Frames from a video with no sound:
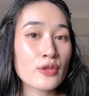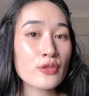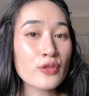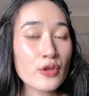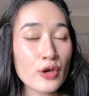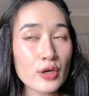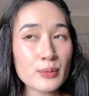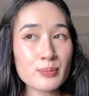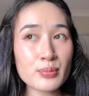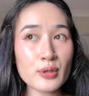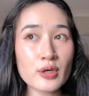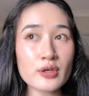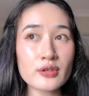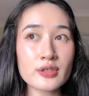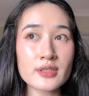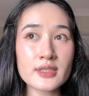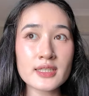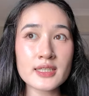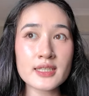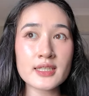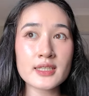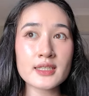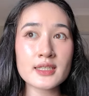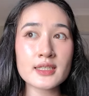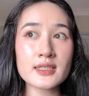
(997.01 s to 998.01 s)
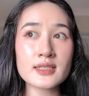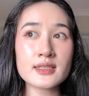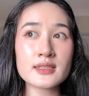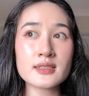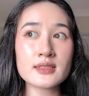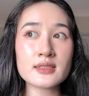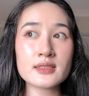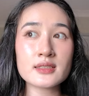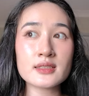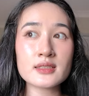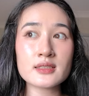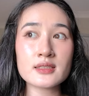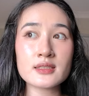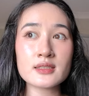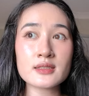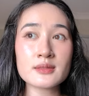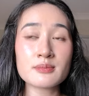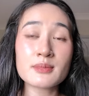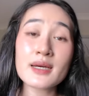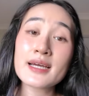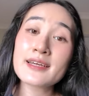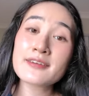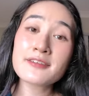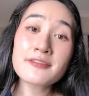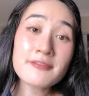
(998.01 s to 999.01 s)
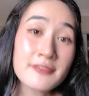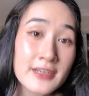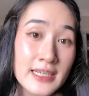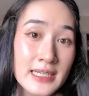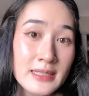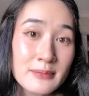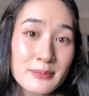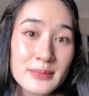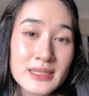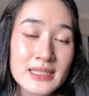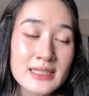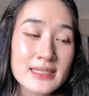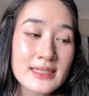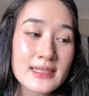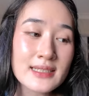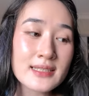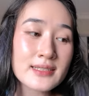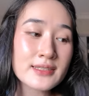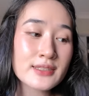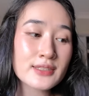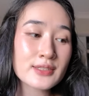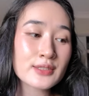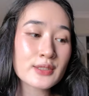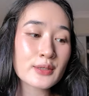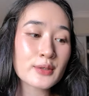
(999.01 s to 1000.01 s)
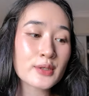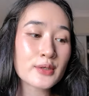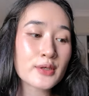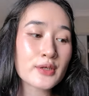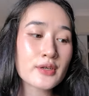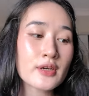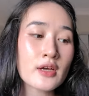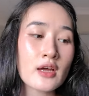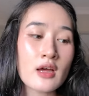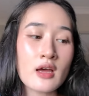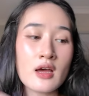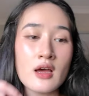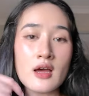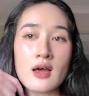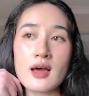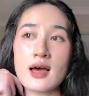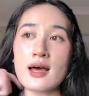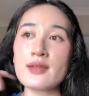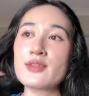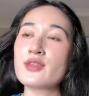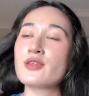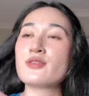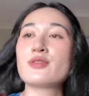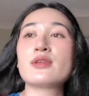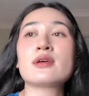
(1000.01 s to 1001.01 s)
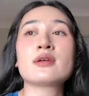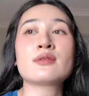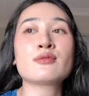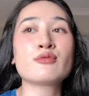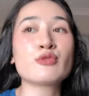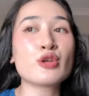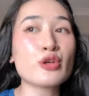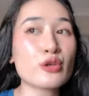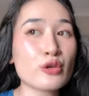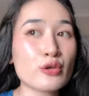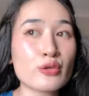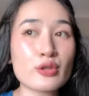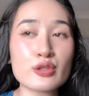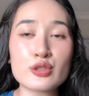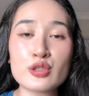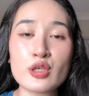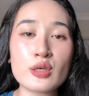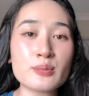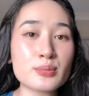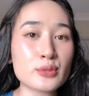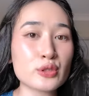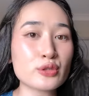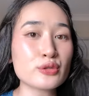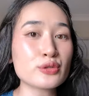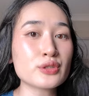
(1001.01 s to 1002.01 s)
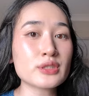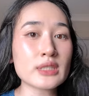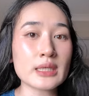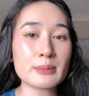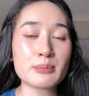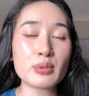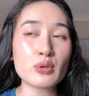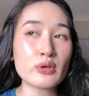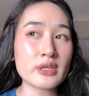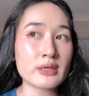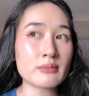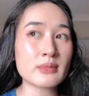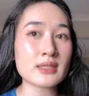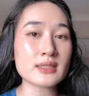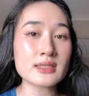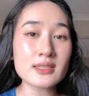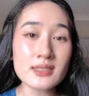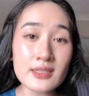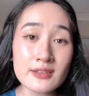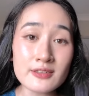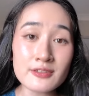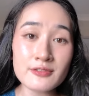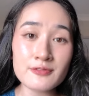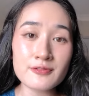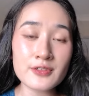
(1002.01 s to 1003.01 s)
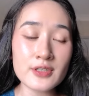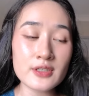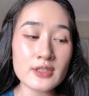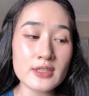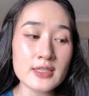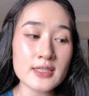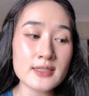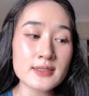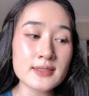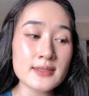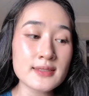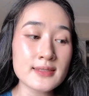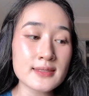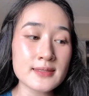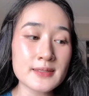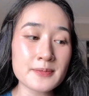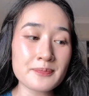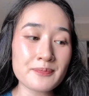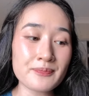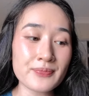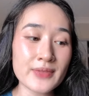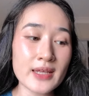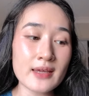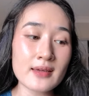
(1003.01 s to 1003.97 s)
Third priority is my family. So other than, you know, the top two is like putting myself first.